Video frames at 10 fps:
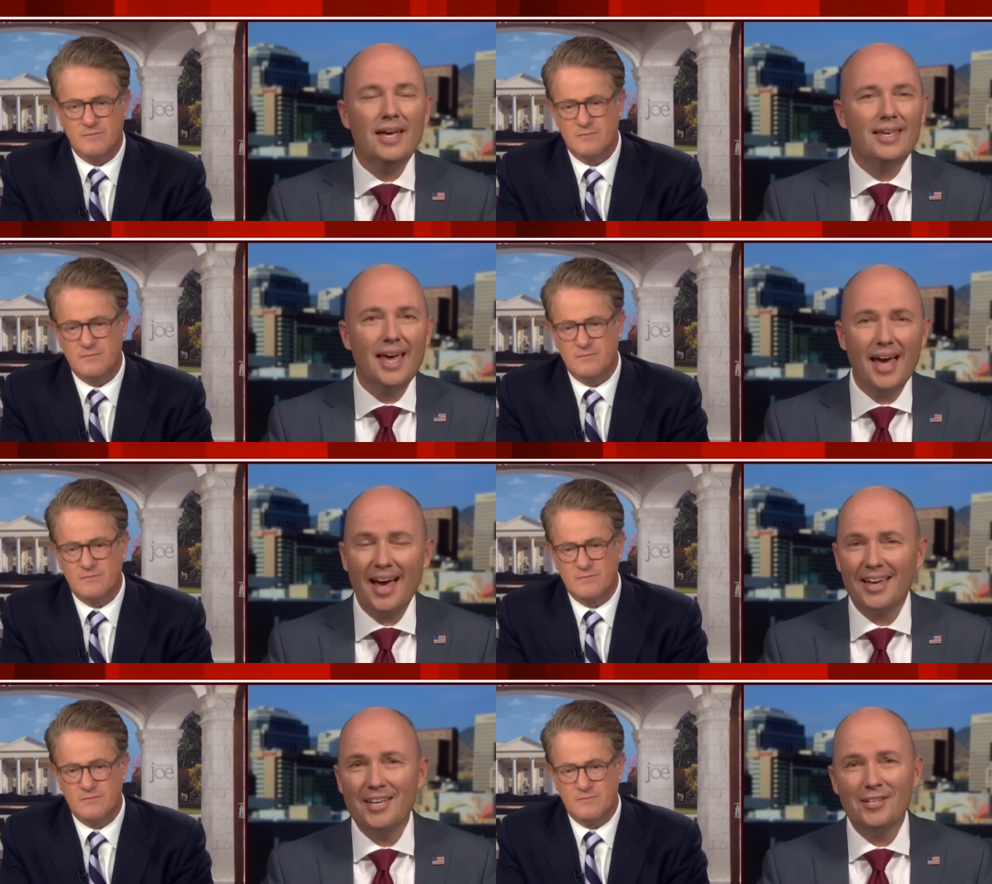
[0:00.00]

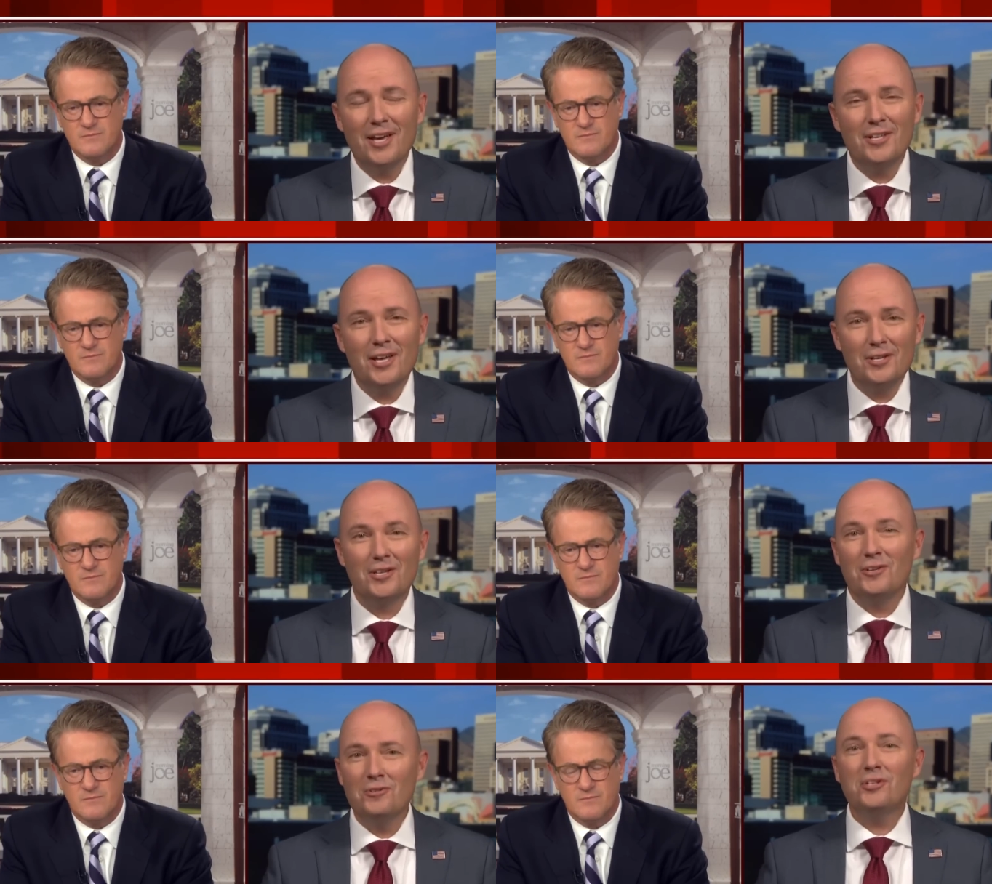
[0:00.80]
Speaker 1: Yeah, it, it,
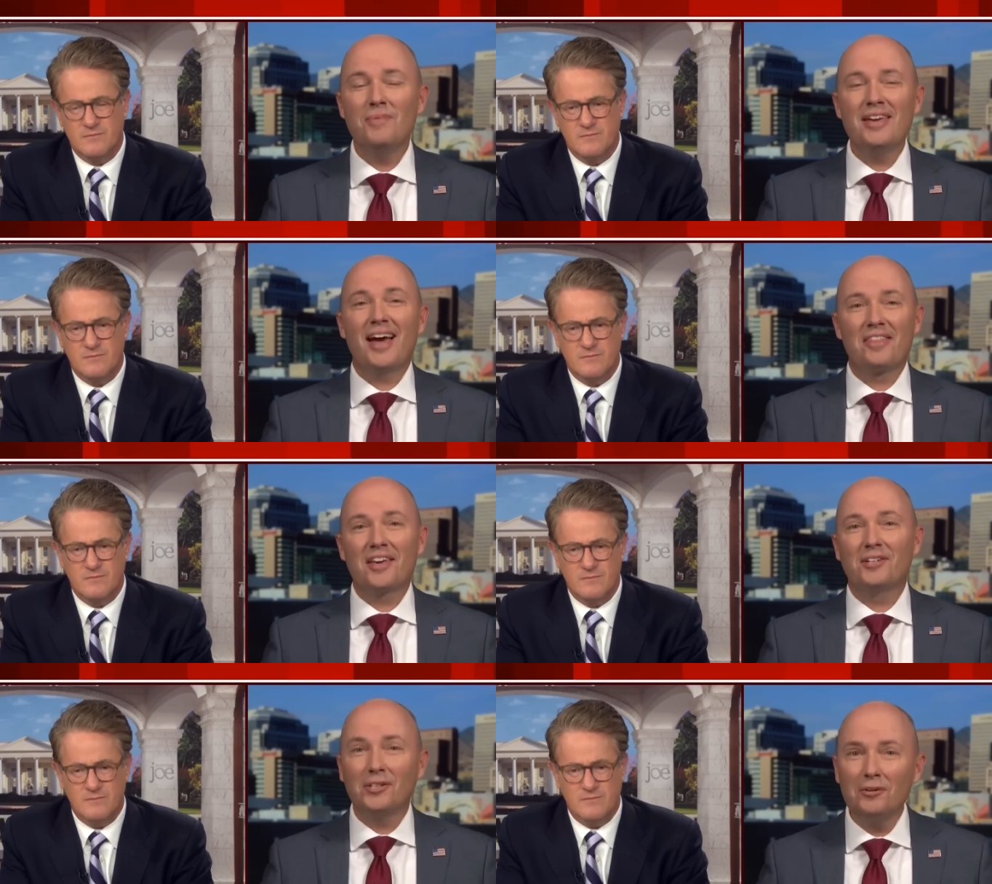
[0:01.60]
it used to be, I
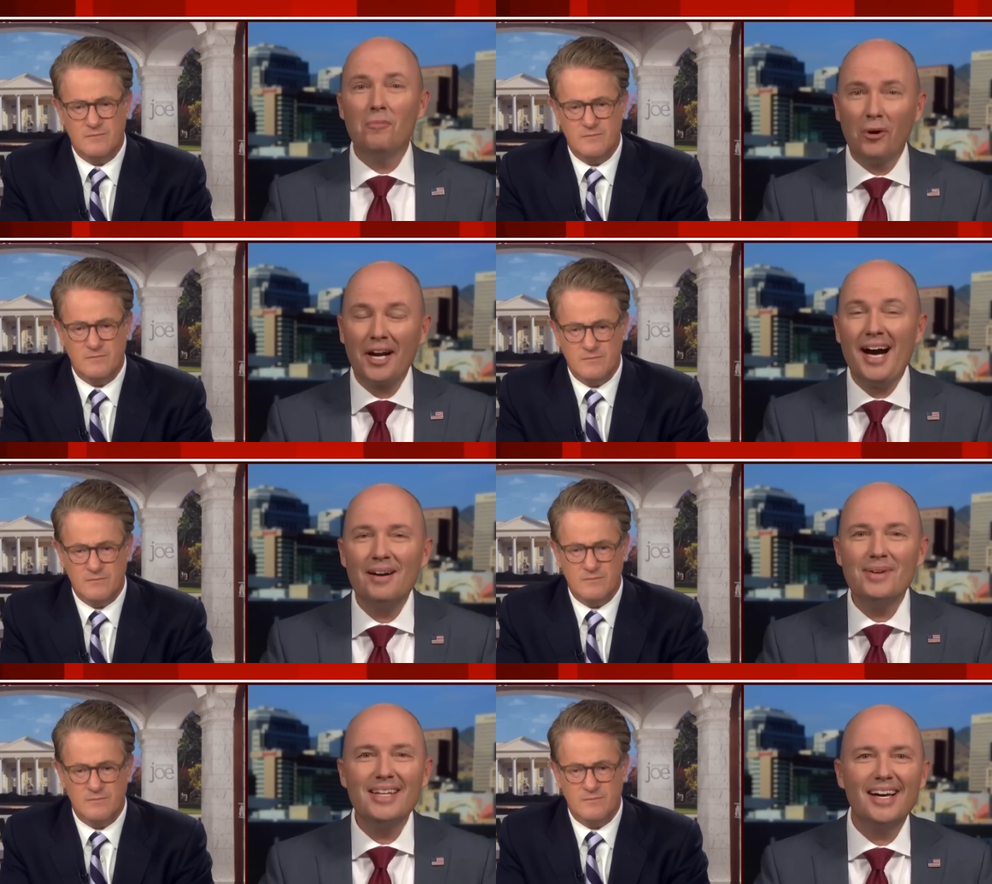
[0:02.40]
think, a little more
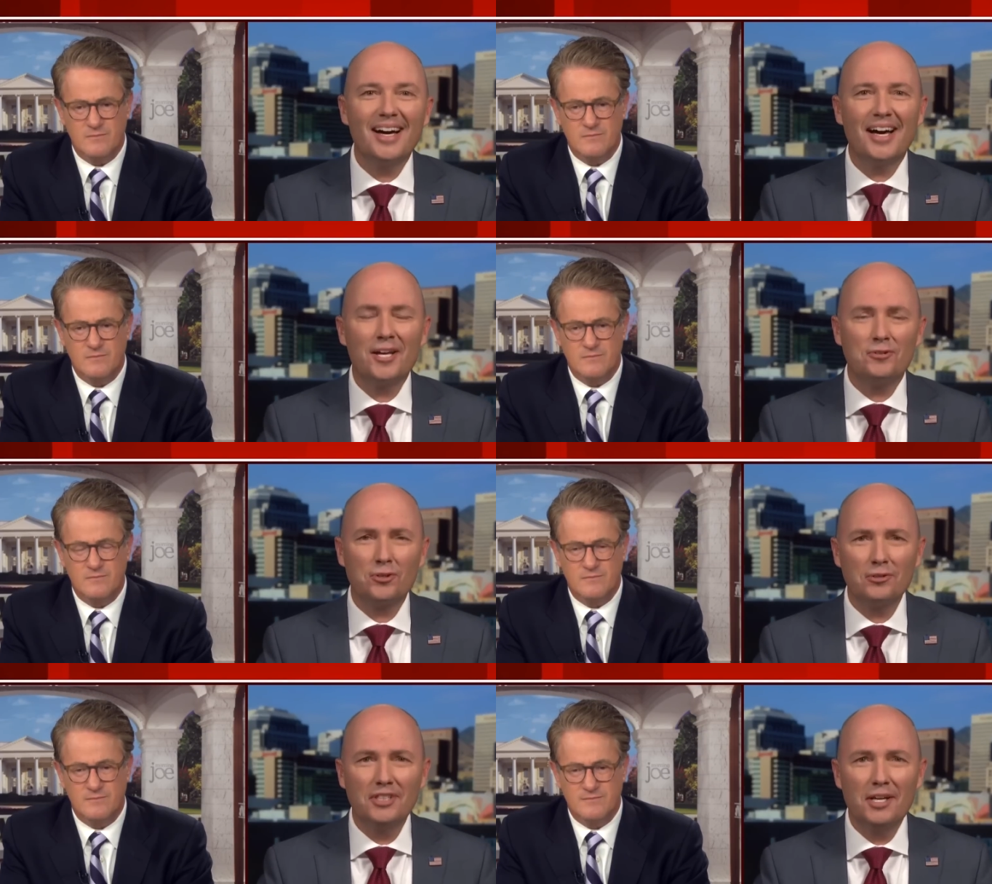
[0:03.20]
common. Uh,
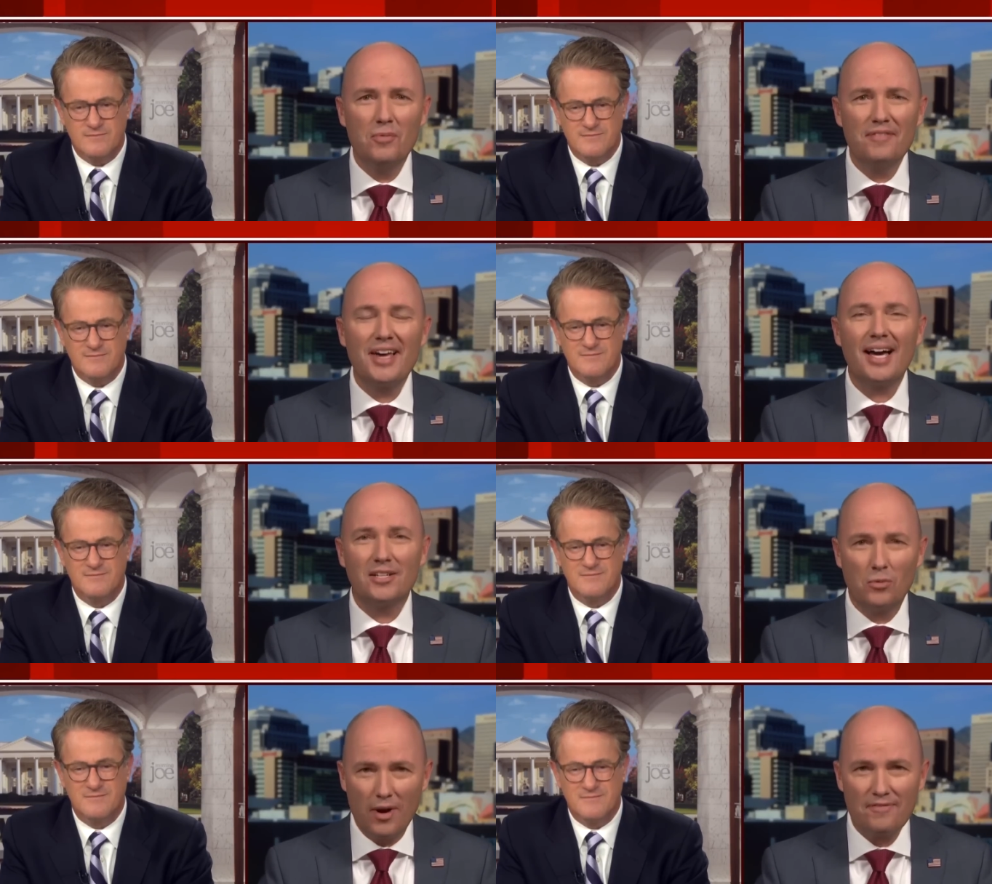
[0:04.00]
certainly, we've
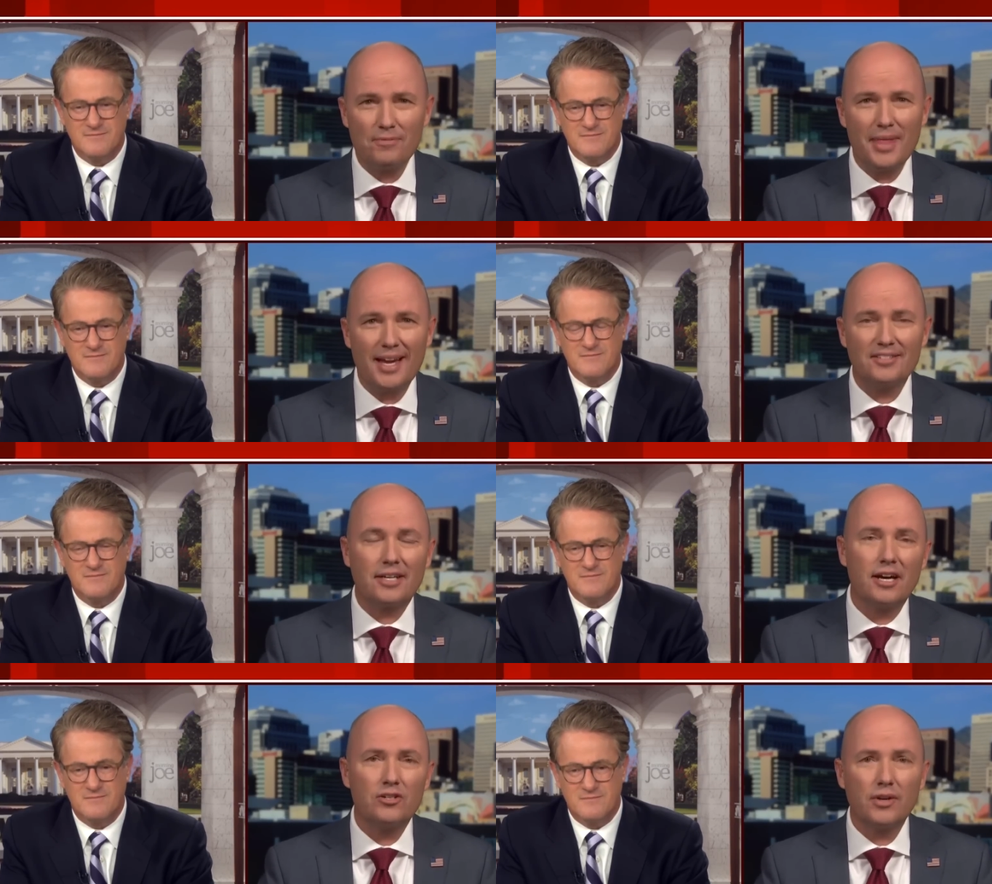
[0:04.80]
gotten away from that
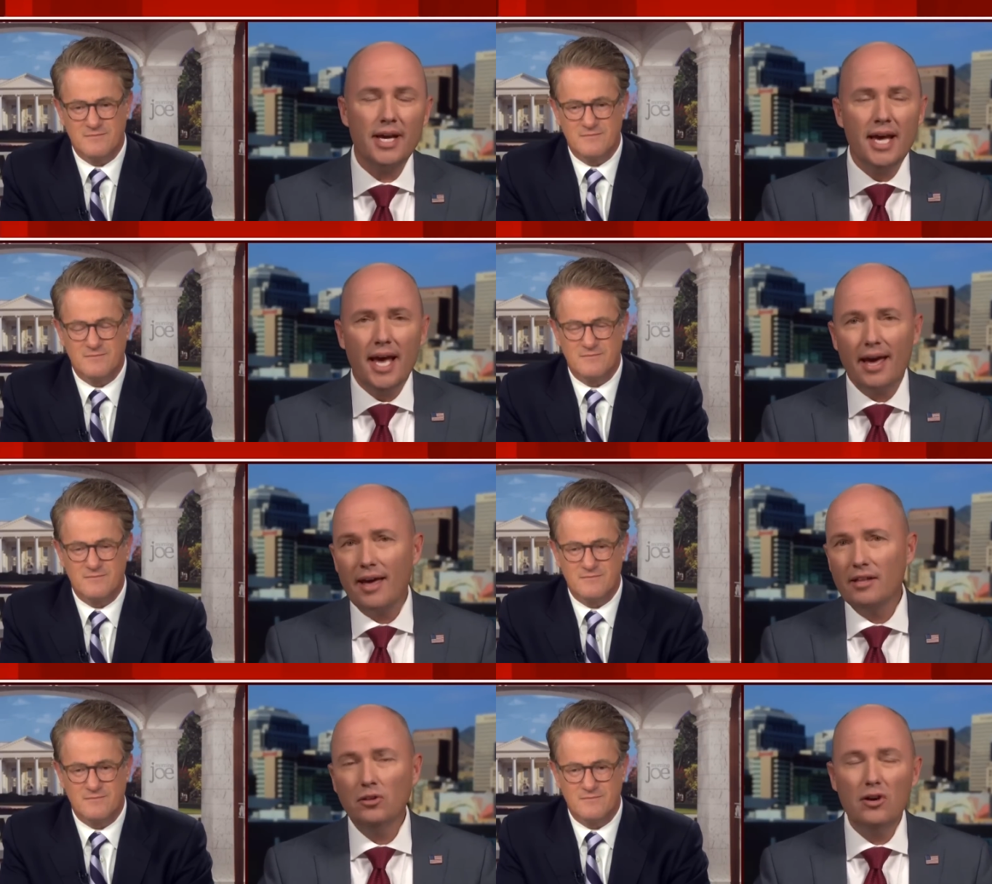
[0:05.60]
as a country. And,
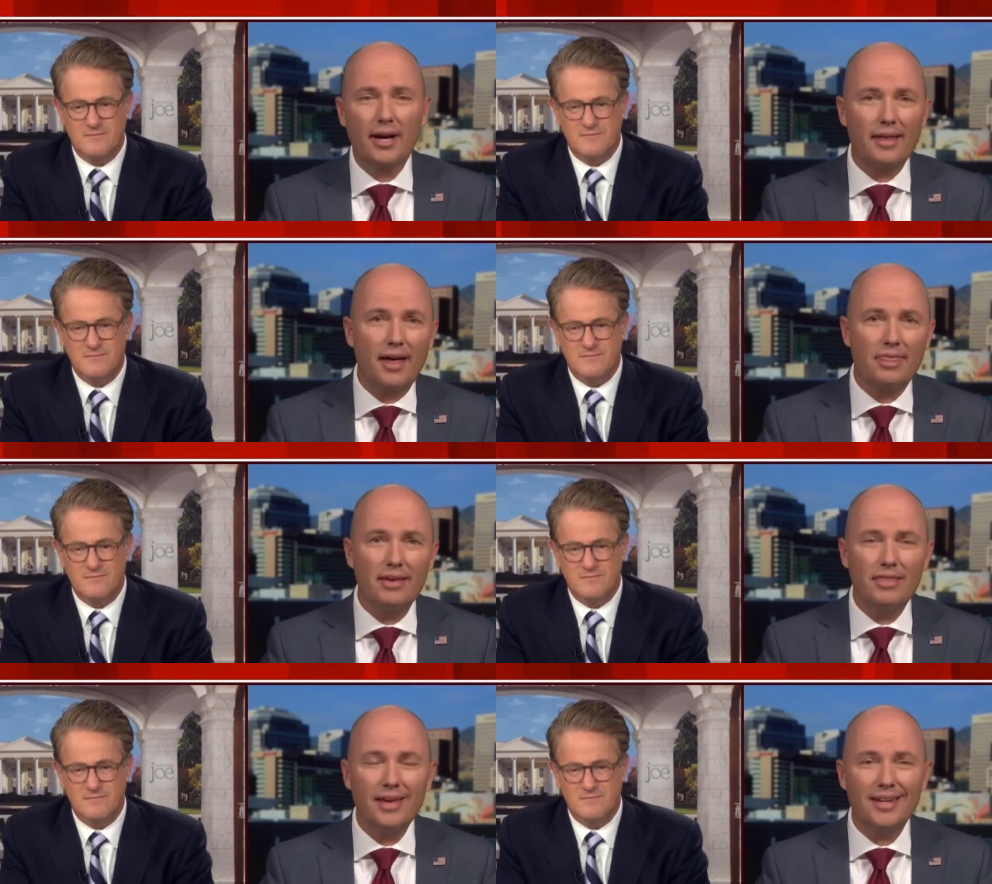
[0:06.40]
and look, I, I think